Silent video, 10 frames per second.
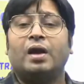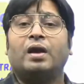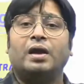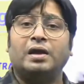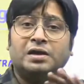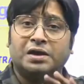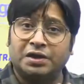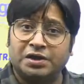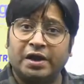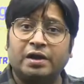in
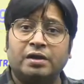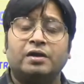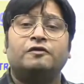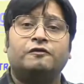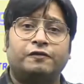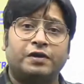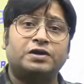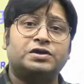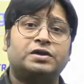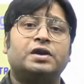detail,
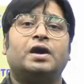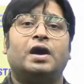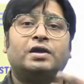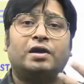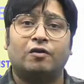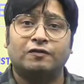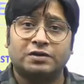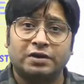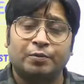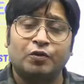finish it, and then
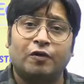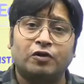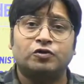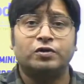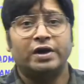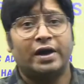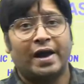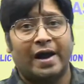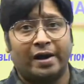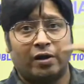obviously move on to the
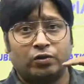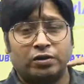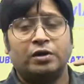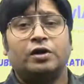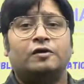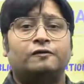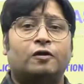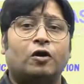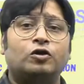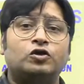handout.
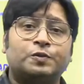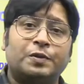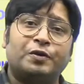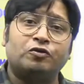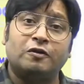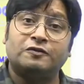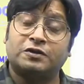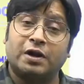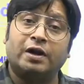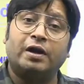For all those people who have
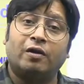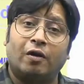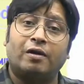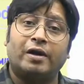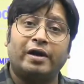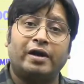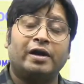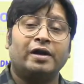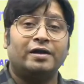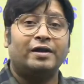studied
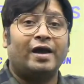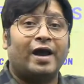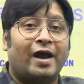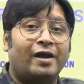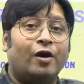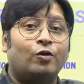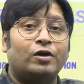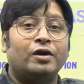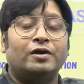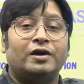already, the
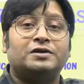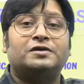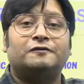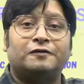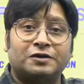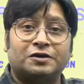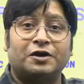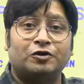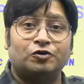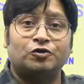handout is the first
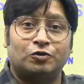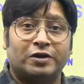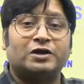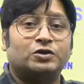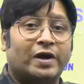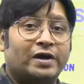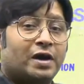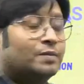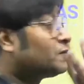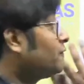thing to do. That is why it
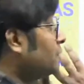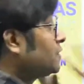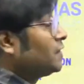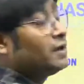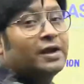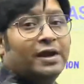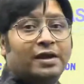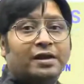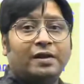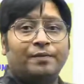comes first
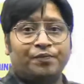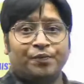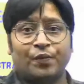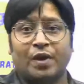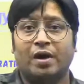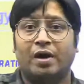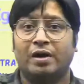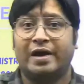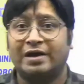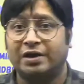in the
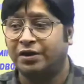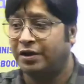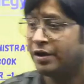category